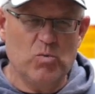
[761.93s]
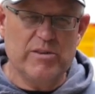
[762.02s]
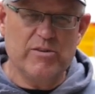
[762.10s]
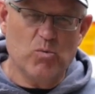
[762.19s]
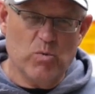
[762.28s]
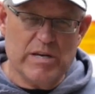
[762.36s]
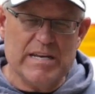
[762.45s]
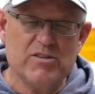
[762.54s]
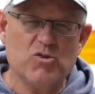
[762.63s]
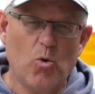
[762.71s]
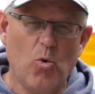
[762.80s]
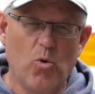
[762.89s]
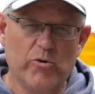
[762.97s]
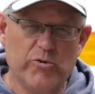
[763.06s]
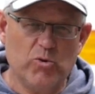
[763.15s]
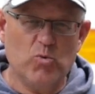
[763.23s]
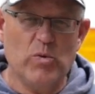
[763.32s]
with the reeds or
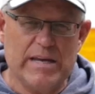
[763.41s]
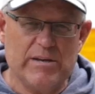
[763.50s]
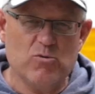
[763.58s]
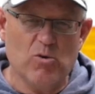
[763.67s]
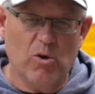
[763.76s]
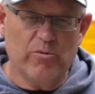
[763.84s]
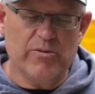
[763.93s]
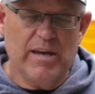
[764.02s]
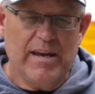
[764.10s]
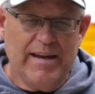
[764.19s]
new weed growth.